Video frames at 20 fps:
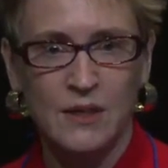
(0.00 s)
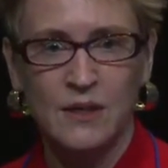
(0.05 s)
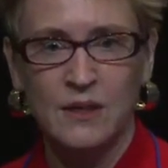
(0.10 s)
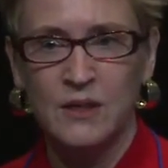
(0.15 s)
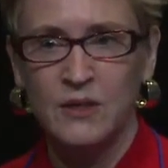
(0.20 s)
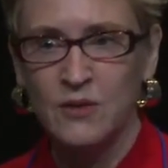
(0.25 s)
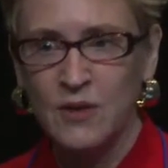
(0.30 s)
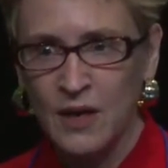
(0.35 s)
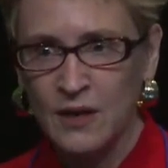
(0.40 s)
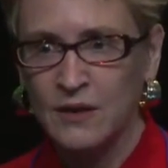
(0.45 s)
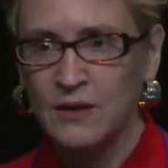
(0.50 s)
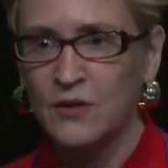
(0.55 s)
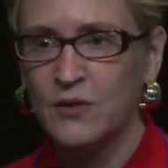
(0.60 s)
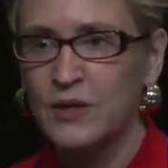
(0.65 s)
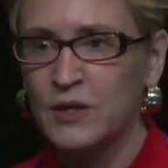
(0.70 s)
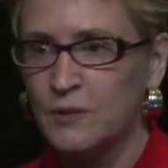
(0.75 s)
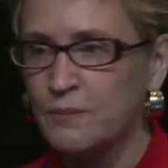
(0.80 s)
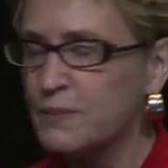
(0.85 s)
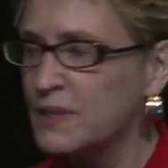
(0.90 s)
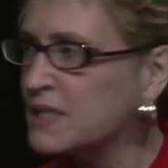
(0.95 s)
You got to know
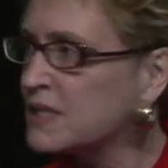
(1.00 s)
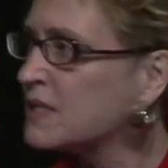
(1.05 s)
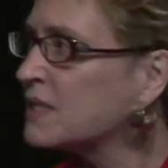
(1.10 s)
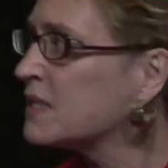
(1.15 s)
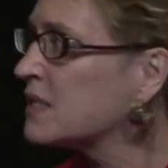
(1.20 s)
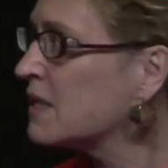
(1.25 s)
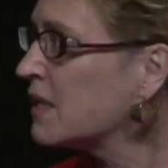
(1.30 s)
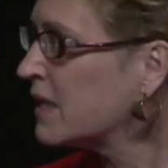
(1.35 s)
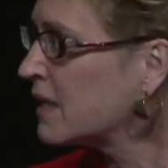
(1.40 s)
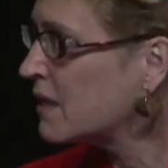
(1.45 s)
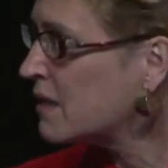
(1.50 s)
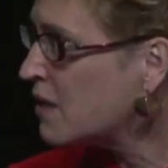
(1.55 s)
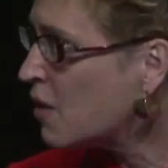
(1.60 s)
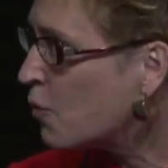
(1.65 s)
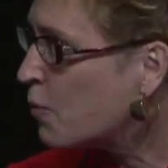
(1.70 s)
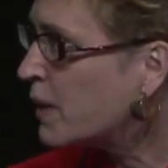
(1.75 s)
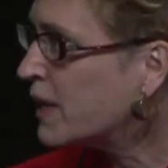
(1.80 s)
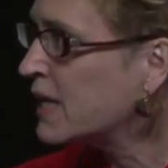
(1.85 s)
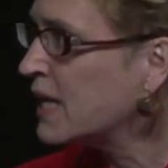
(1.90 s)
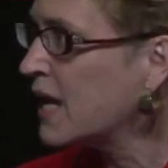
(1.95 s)
your business like
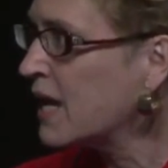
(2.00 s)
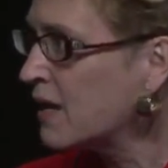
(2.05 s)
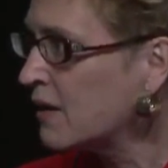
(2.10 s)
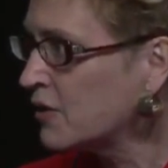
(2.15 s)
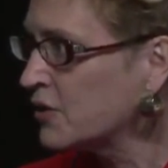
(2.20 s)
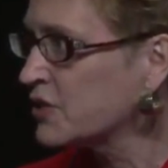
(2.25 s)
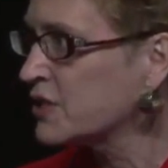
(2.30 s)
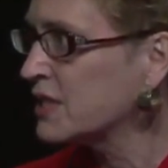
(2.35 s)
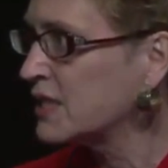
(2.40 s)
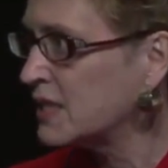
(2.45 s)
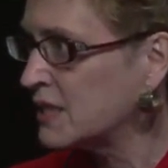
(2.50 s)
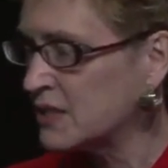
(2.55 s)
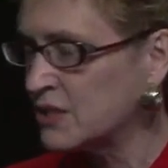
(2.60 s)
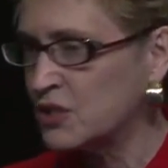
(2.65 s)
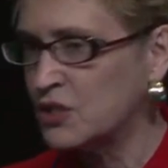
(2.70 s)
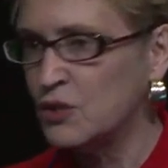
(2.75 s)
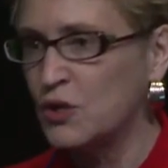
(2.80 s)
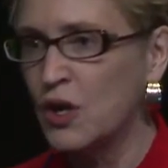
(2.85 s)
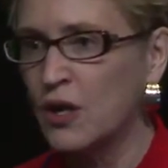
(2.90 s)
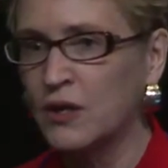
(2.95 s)
nobody else
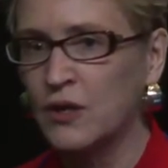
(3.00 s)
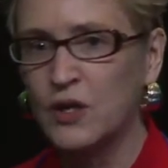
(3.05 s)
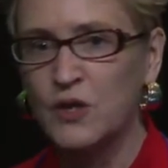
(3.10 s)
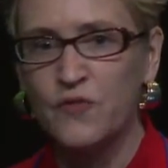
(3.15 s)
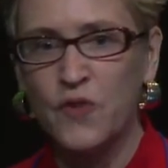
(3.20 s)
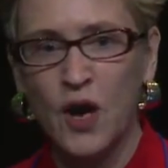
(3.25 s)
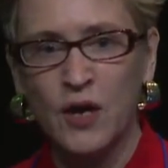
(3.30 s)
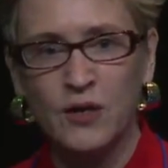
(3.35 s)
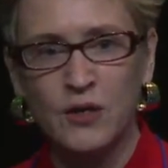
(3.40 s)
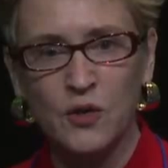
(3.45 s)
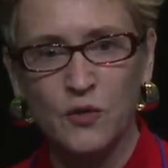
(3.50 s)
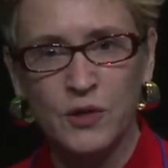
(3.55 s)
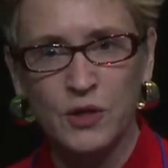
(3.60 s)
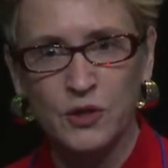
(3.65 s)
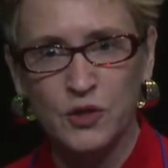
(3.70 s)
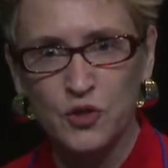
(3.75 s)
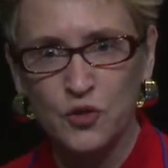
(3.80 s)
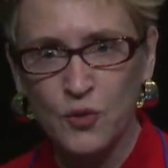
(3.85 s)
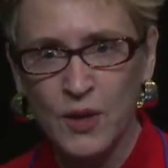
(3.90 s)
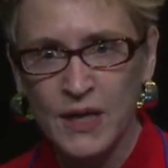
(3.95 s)
is. You've got to know your
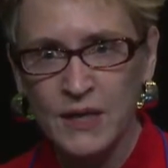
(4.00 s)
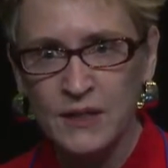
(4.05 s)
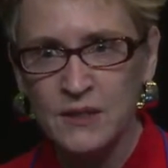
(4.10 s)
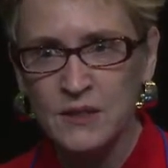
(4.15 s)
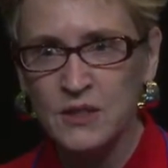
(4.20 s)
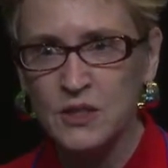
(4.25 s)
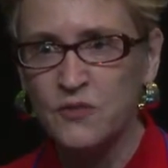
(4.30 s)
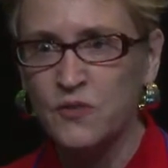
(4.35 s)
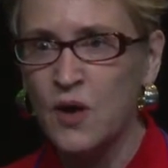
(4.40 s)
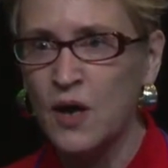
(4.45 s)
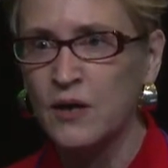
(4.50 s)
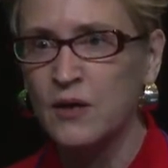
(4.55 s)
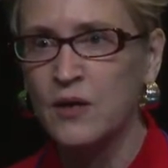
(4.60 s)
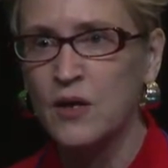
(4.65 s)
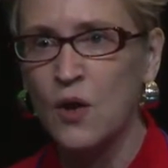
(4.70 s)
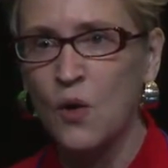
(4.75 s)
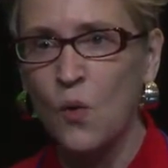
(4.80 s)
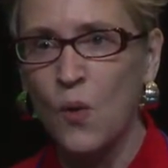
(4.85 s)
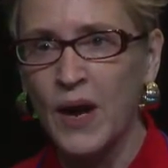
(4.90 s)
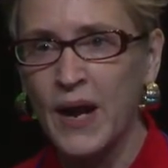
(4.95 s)
trends. You've got to
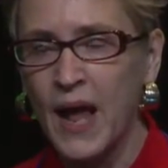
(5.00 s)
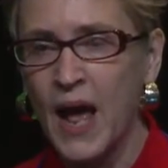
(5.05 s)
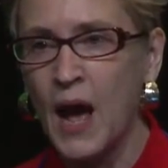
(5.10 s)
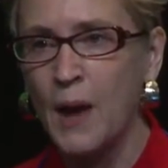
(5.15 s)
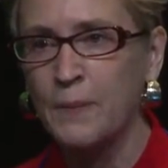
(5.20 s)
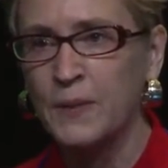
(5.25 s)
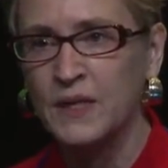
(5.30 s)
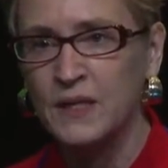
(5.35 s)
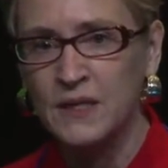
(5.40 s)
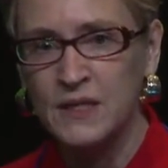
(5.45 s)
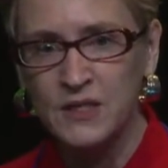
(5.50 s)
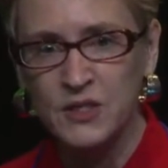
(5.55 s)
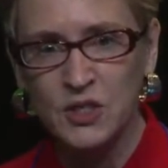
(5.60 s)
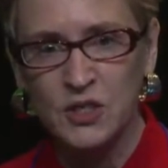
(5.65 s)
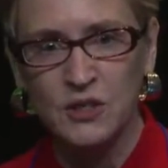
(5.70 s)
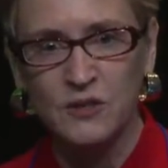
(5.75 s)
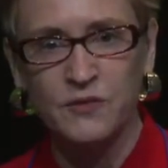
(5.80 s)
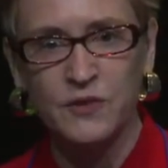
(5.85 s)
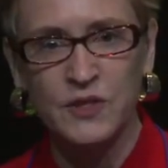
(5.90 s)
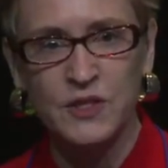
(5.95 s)
know what happened this
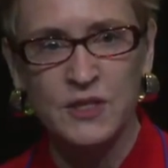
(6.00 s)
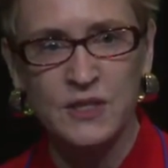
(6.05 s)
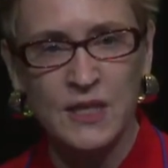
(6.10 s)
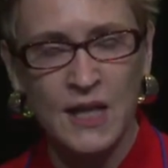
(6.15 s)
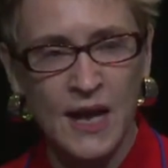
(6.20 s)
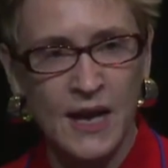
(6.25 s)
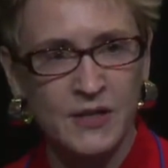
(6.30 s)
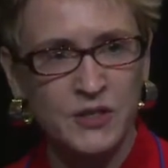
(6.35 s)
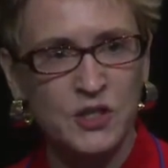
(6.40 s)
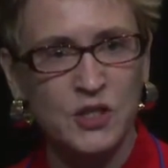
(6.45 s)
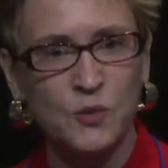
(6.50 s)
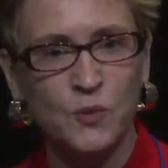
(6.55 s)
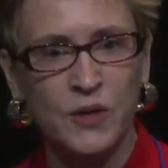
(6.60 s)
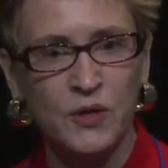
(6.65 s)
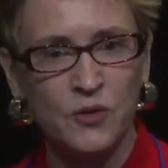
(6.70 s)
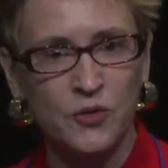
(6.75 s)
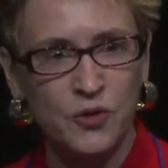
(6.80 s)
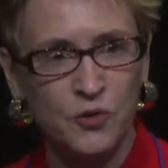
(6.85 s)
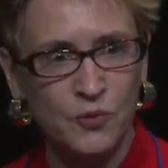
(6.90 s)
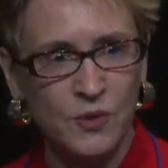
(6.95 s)
year versus last year, what
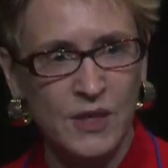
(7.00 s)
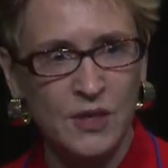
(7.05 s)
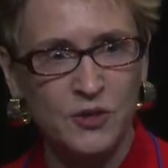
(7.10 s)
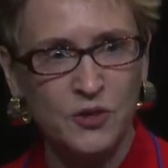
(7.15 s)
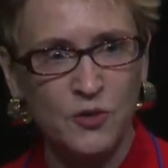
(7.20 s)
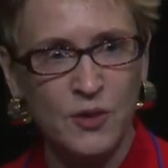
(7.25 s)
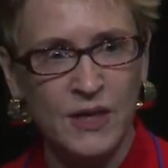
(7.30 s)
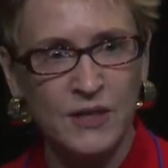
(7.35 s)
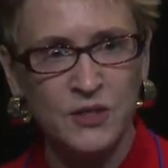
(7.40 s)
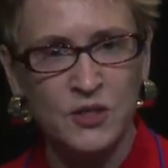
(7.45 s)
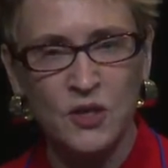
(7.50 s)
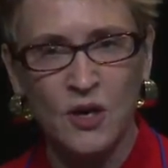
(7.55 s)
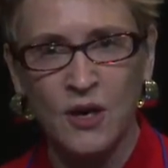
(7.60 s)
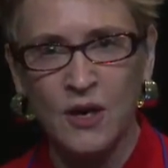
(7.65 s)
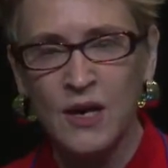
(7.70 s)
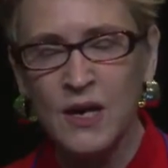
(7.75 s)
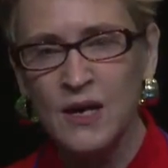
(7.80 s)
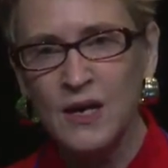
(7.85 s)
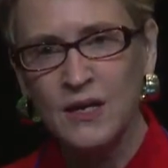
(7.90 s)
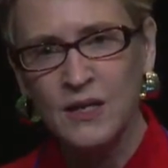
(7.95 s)
your 3-year trends
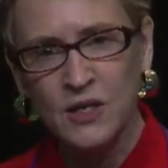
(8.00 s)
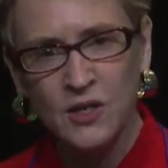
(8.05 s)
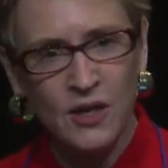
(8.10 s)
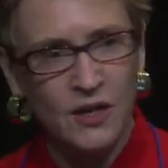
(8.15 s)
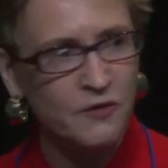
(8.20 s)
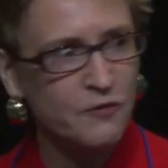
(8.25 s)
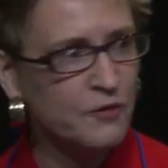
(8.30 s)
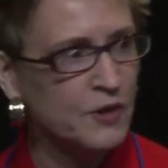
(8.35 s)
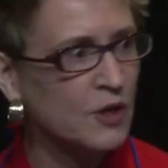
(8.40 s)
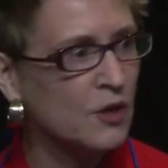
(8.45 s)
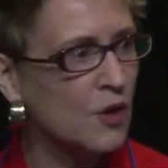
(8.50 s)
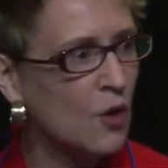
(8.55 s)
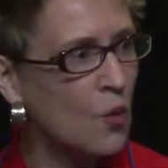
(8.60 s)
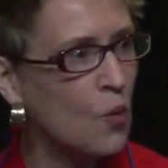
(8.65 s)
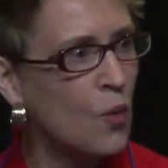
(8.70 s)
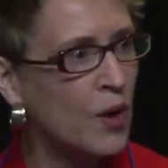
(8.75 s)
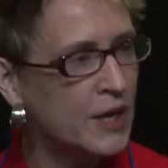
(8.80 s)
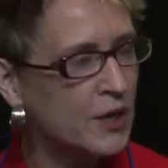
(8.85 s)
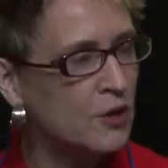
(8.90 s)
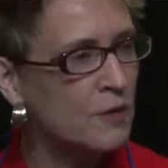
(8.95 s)
are. You got to figure out
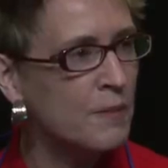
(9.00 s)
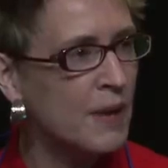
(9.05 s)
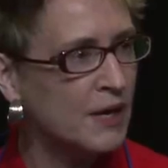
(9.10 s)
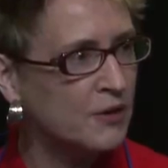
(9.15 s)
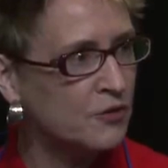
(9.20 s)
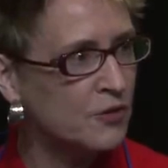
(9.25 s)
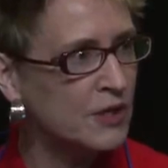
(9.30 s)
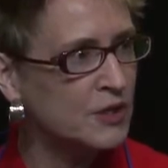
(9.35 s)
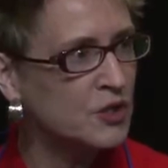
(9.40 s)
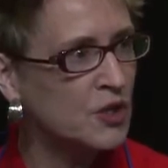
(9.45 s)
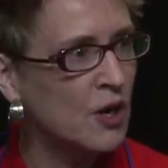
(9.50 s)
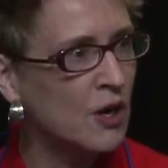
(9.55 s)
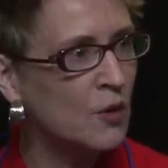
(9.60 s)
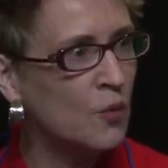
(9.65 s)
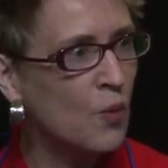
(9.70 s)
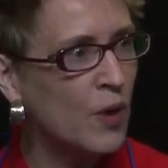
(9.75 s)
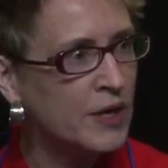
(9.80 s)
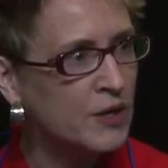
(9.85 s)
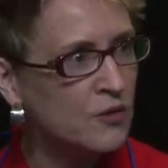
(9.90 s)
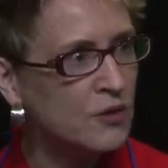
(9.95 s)
what your metrics are,
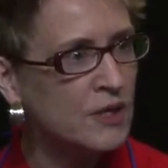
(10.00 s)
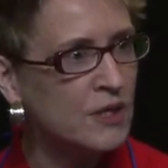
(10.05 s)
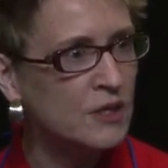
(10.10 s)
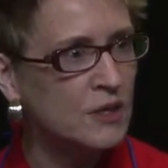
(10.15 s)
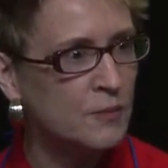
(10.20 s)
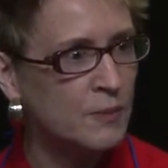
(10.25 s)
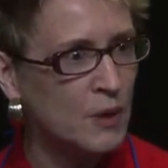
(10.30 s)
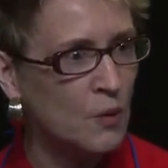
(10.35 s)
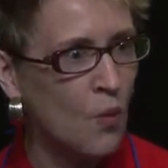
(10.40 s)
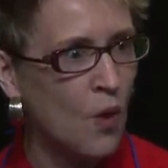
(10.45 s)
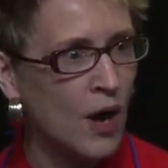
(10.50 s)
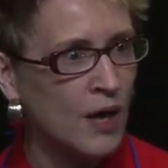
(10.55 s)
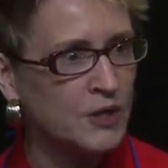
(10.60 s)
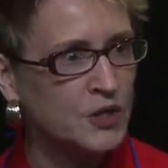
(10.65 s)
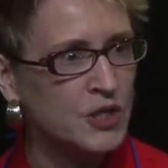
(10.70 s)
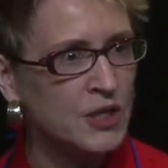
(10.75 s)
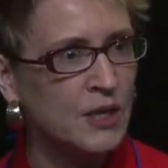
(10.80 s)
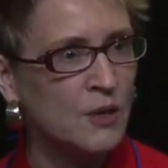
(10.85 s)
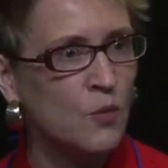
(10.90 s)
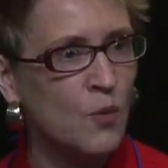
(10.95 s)
what you need to be
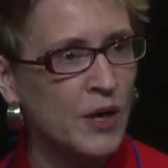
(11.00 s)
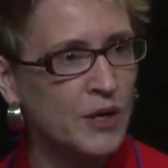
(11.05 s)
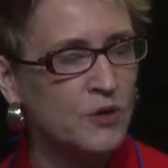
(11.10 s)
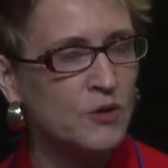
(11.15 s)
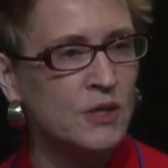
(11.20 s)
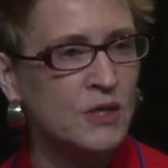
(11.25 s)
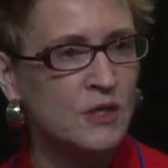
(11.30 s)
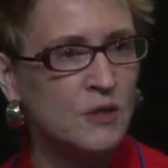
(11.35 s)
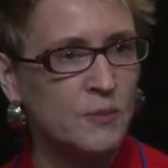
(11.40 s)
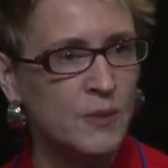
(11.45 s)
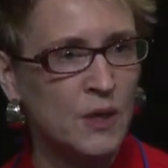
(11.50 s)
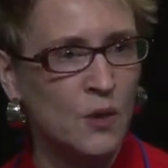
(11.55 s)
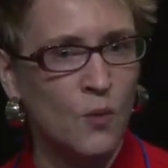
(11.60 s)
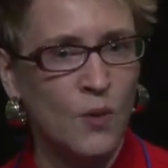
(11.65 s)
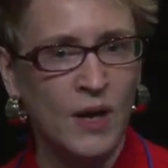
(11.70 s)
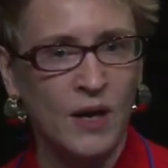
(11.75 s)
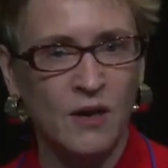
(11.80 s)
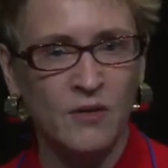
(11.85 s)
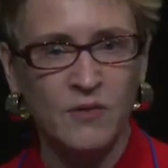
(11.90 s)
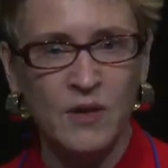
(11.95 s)
watching, and what you need to be
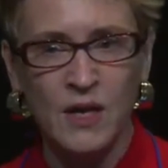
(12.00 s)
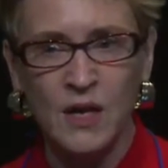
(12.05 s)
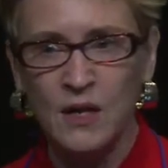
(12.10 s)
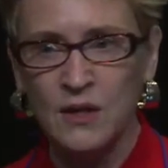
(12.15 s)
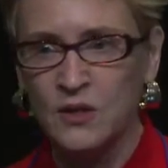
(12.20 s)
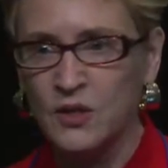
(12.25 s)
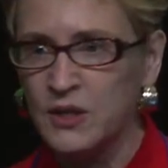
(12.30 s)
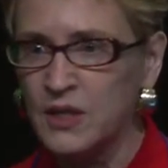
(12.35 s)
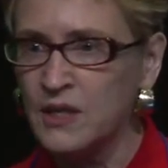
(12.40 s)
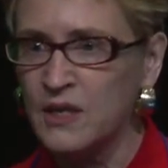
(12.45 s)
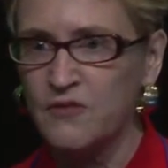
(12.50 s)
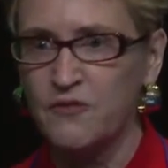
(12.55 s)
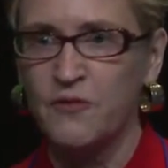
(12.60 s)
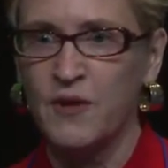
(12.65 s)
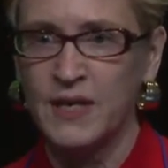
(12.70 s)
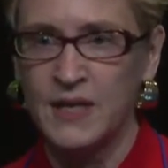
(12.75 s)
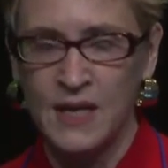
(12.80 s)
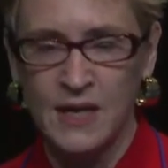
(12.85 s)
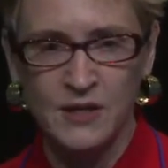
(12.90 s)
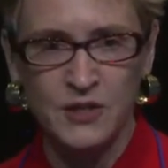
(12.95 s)
aware of. Looking at
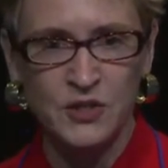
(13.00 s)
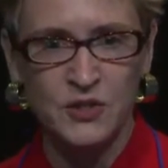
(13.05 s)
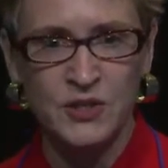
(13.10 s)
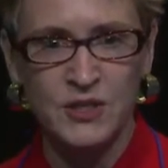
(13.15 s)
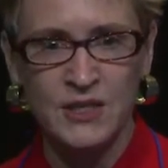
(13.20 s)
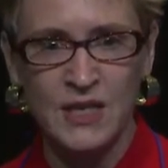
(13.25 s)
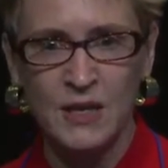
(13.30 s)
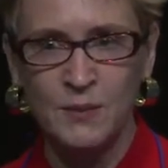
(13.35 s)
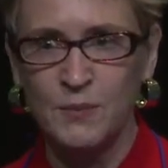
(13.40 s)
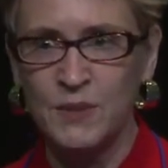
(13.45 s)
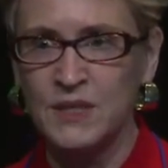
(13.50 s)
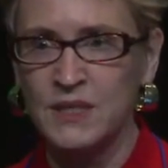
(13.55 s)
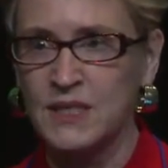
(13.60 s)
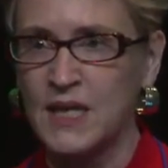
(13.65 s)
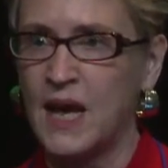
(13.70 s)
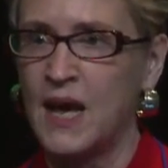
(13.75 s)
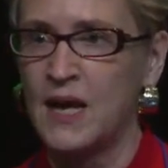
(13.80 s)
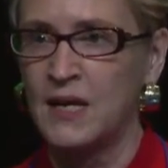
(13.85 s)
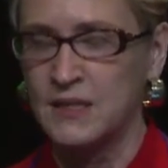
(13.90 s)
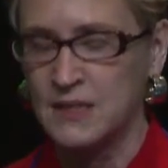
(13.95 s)
financial statements
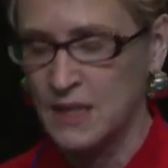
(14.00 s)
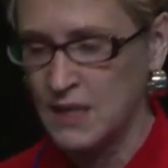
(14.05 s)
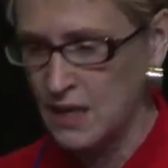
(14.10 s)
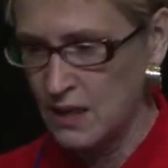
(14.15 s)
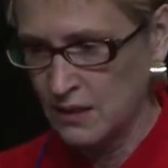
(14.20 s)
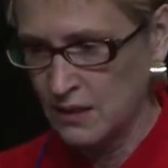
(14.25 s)
as